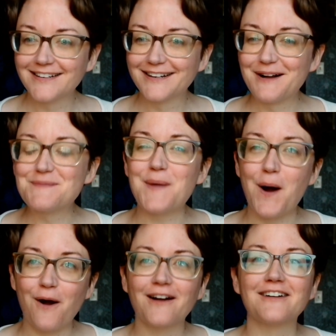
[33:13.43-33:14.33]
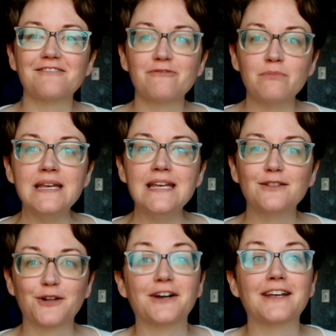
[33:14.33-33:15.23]
you know, part of me
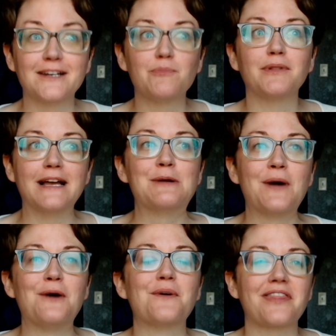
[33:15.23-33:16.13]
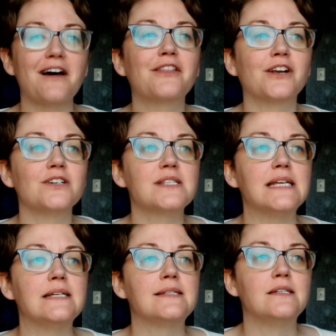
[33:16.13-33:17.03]
learning to play well with others
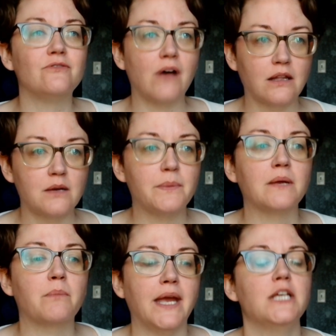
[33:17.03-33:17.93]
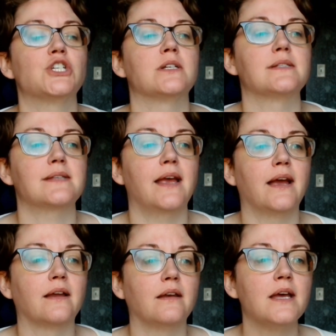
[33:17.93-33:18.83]
is developing patience
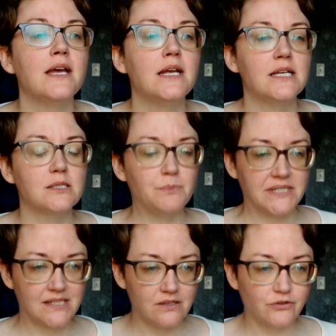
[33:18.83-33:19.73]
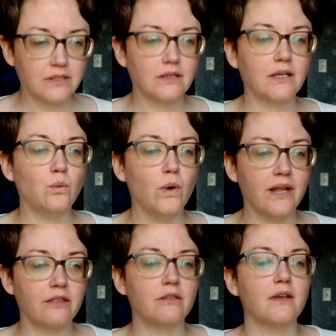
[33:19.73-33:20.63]
and specifically
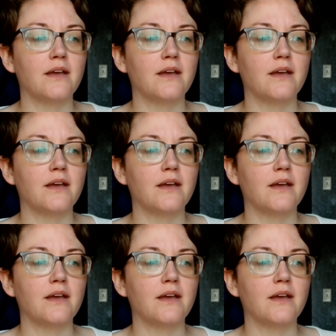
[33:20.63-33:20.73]
with